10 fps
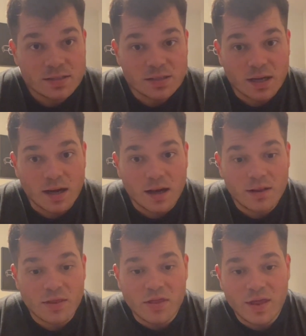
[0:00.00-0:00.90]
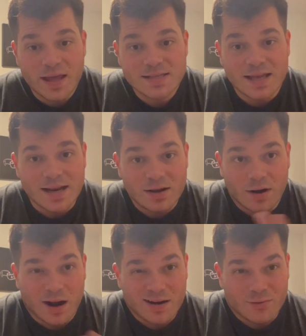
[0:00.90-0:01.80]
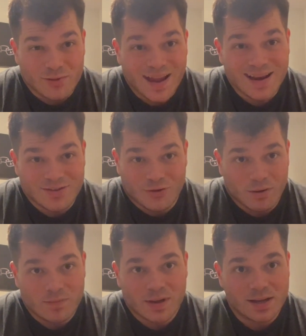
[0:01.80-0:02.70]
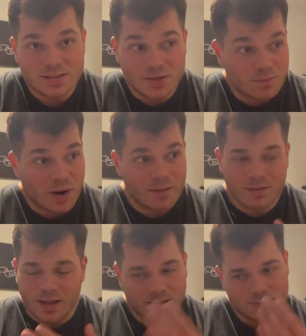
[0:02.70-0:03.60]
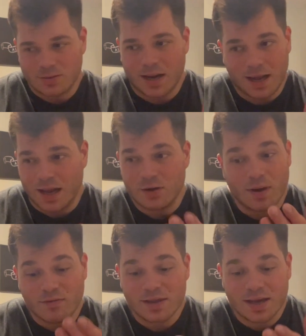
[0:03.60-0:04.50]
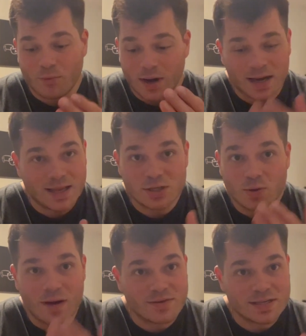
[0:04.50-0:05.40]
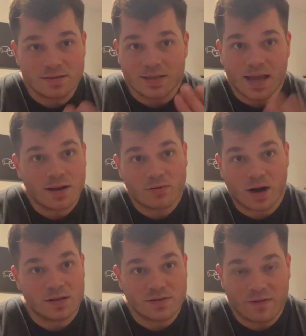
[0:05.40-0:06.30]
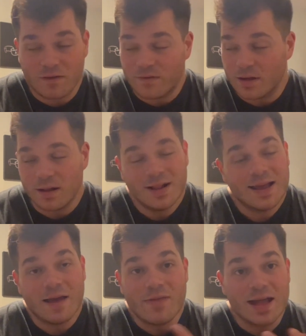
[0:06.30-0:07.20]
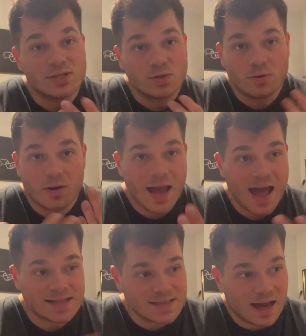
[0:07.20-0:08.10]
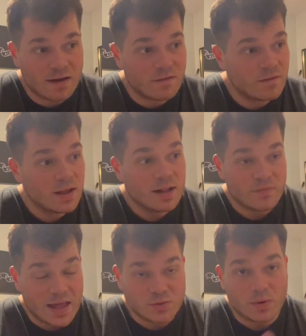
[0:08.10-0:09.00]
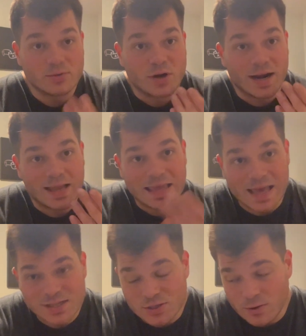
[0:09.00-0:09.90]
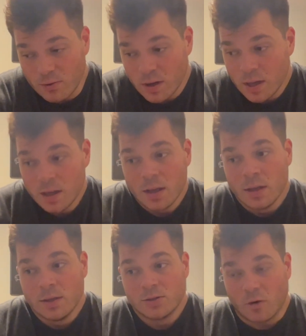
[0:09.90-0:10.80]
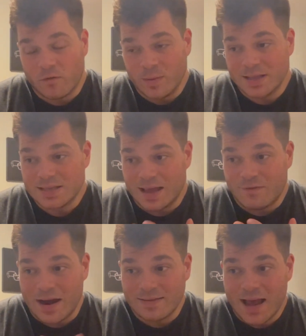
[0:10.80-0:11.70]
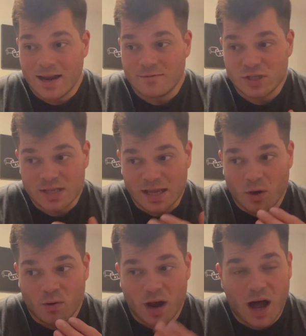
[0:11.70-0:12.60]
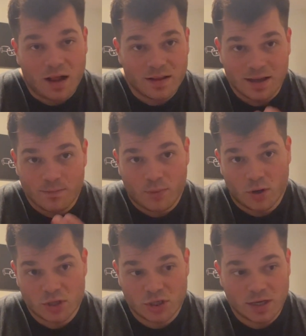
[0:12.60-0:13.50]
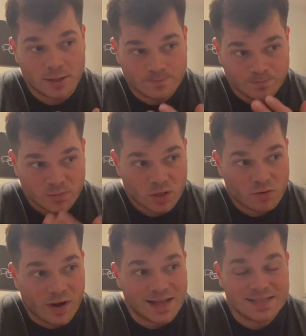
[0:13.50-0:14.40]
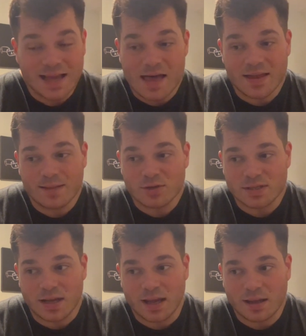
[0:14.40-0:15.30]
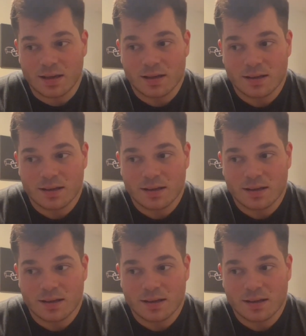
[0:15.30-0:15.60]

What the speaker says: to this and relating to it, because you're probably like, I do everything and what I need to every single day, regardless of how I feel. If that's you, hats off. That's what I'm trying to get to. So for me, it's that fine line of just like going all in, pushing crazy, and then I'm just like